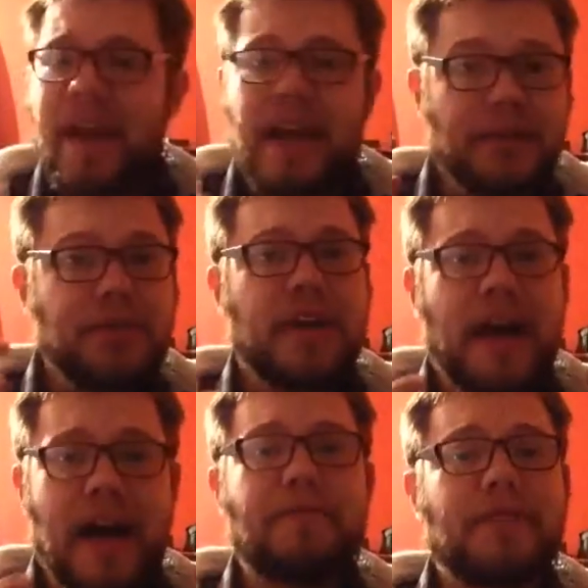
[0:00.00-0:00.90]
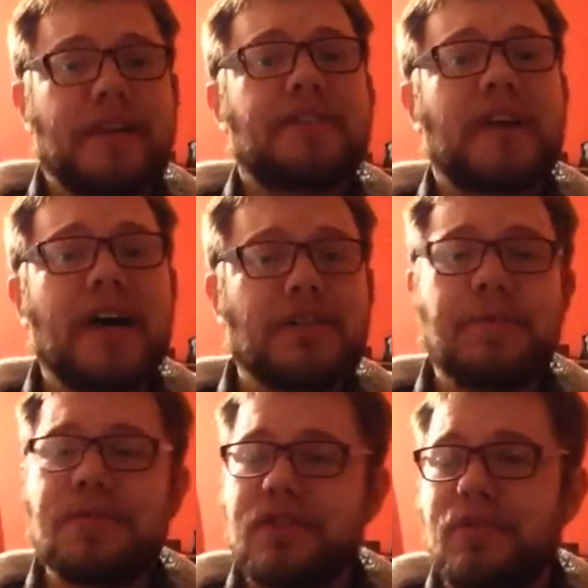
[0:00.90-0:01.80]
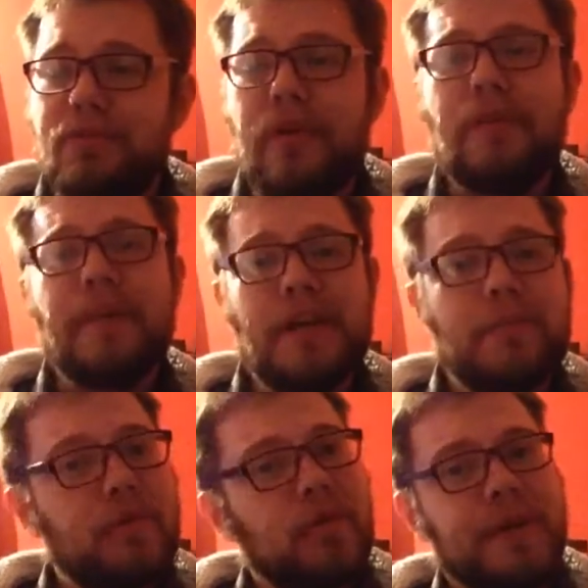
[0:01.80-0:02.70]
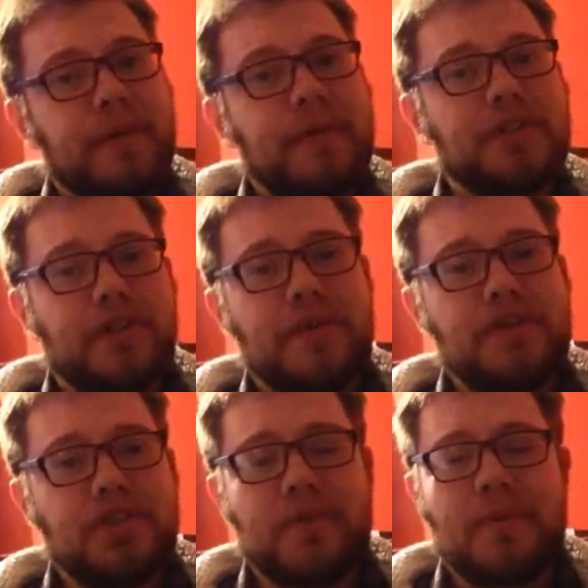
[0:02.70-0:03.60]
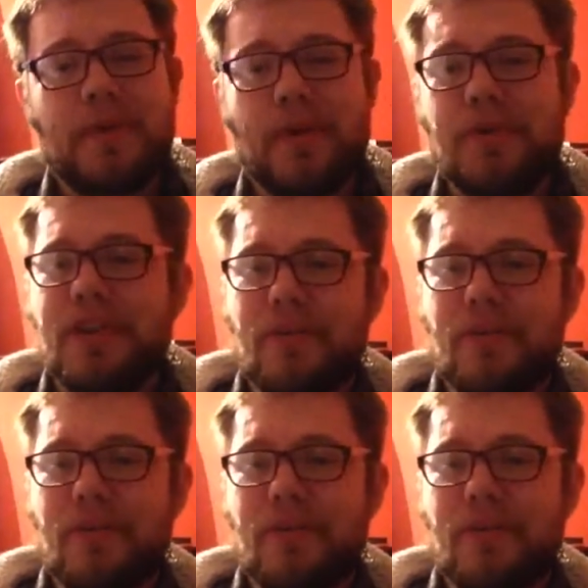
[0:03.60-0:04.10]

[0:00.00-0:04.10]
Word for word: He doesn't have that attachment to the room anymore when he returns to it, because he